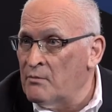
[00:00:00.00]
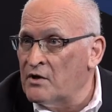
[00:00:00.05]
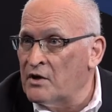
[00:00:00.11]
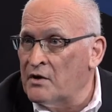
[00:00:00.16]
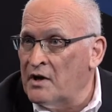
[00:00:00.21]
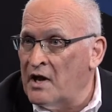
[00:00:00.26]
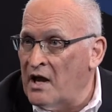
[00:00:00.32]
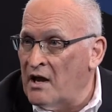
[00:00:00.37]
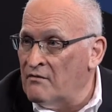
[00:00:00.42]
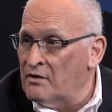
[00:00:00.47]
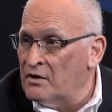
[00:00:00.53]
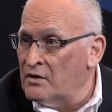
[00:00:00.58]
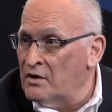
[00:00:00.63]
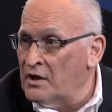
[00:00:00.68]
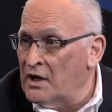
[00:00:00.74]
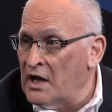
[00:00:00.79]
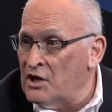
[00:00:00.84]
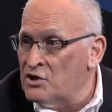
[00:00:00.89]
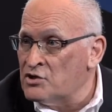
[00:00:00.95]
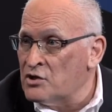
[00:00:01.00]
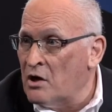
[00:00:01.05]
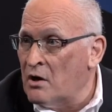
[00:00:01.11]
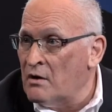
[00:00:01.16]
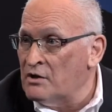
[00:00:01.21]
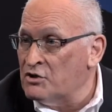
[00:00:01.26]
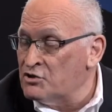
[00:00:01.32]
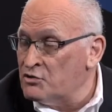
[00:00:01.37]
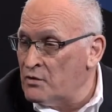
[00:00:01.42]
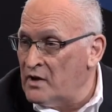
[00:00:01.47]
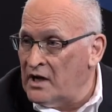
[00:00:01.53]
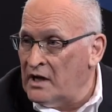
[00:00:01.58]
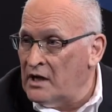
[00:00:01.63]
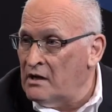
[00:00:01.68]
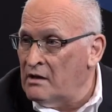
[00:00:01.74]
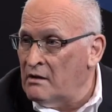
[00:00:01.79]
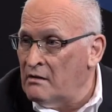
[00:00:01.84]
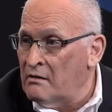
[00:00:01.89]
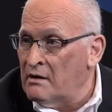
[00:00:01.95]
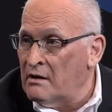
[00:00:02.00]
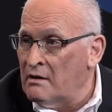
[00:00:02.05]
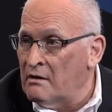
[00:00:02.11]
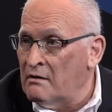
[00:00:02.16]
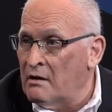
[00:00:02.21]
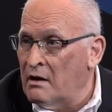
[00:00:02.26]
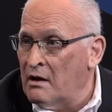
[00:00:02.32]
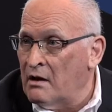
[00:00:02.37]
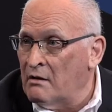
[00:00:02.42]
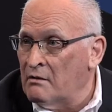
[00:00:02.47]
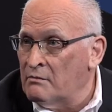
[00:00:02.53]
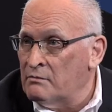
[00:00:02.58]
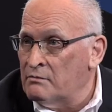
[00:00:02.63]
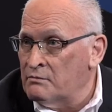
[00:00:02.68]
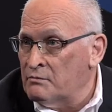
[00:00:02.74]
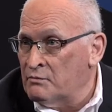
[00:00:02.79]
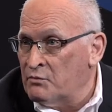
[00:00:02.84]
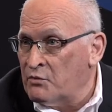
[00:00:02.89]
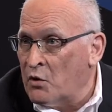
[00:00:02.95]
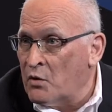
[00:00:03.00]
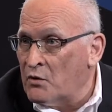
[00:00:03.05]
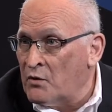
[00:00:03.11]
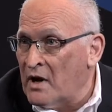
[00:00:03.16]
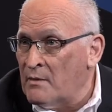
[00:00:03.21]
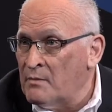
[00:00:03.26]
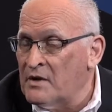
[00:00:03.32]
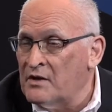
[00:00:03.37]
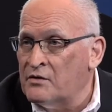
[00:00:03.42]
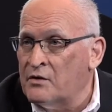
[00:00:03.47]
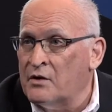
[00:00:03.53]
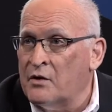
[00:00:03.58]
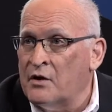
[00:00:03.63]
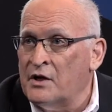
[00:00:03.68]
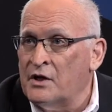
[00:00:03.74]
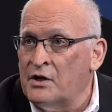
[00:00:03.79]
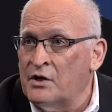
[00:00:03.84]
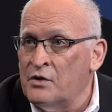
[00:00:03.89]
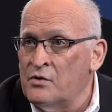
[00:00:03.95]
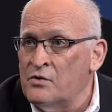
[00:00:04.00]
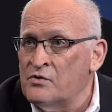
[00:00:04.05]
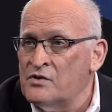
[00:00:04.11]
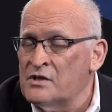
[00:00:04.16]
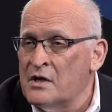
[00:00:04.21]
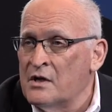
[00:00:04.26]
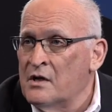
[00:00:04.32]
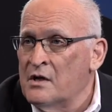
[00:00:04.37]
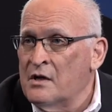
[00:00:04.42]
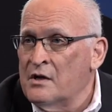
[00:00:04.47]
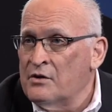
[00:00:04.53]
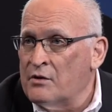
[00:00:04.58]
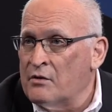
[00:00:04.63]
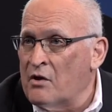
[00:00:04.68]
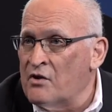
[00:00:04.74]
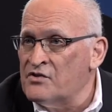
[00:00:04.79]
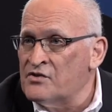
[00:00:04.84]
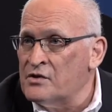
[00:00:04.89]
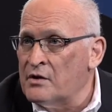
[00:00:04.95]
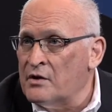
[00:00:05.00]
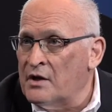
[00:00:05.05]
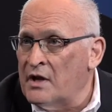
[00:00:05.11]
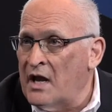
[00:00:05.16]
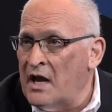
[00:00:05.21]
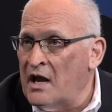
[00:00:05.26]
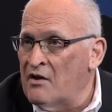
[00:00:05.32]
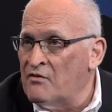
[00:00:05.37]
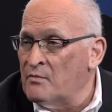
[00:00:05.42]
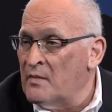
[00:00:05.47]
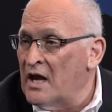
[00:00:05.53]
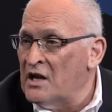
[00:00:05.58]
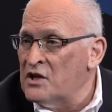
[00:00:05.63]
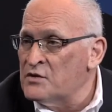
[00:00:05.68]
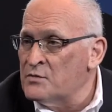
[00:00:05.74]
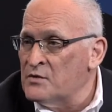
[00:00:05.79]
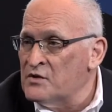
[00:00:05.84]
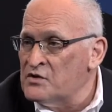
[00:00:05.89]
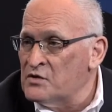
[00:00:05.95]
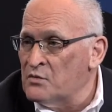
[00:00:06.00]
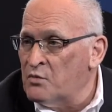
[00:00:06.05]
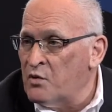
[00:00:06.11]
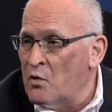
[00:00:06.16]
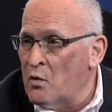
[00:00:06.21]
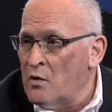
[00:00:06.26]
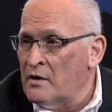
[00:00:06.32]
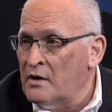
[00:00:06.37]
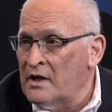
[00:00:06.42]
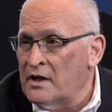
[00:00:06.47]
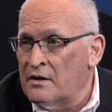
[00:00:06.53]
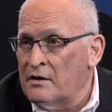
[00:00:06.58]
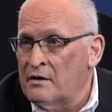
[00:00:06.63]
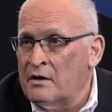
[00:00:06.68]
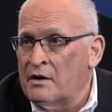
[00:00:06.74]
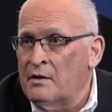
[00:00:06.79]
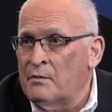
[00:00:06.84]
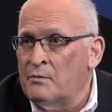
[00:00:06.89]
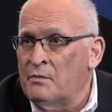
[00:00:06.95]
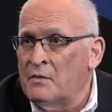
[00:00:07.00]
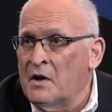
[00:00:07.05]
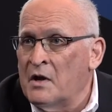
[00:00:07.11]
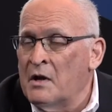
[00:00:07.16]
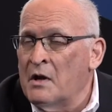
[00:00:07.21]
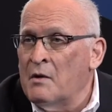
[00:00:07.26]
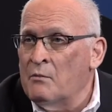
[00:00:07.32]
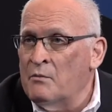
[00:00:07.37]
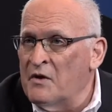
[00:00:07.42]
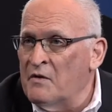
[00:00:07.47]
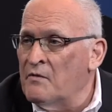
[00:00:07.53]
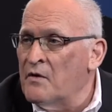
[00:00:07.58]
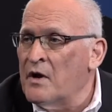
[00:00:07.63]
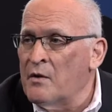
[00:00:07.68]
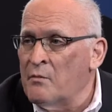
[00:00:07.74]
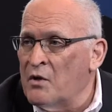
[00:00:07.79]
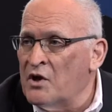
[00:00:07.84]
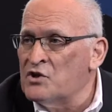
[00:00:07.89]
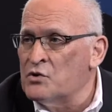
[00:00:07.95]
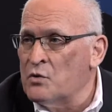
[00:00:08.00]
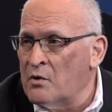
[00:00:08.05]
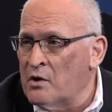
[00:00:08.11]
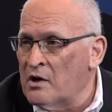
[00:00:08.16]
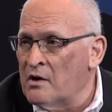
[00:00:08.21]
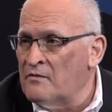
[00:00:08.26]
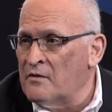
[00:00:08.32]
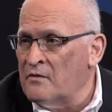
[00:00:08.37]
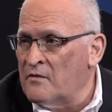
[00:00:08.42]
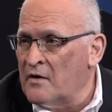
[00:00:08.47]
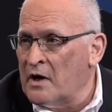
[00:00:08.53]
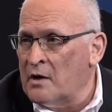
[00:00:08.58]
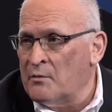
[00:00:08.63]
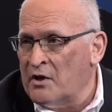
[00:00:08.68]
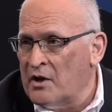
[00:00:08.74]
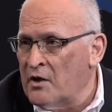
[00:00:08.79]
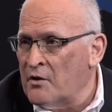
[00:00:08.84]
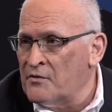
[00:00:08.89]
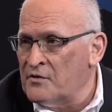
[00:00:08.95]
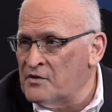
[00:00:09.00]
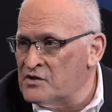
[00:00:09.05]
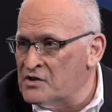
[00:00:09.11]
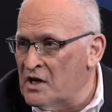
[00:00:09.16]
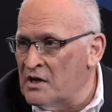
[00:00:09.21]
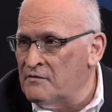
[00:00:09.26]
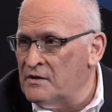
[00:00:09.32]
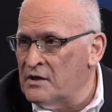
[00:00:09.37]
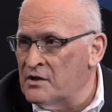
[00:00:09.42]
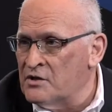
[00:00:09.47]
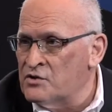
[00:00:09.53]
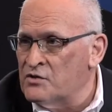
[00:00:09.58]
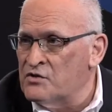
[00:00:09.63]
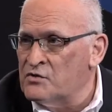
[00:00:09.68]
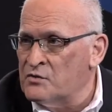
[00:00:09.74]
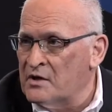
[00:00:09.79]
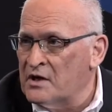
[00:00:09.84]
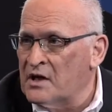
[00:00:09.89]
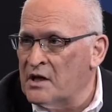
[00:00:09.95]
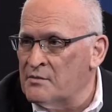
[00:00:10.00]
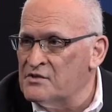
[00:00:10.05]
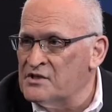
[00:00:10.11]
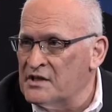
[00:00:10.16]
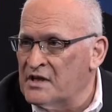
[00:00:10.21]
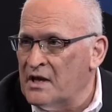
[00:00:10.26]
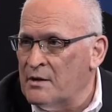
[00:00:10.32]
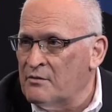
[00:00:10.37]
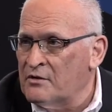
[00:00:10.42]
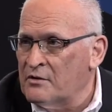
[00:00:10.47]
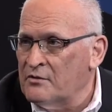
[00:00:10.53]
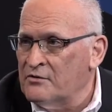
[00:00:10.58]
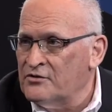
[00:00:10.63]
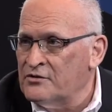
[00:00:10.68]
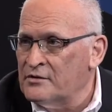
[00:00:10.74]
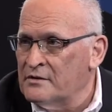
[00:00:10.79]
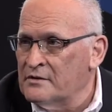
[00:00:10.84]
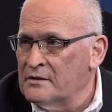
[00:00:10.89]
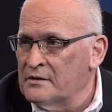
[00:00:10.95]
They're going to have a good HR and training uh, program that they're going to use. They're also going to have management support, and they're going to be very much aware of environmental health and safety issues when it comes to chemicals.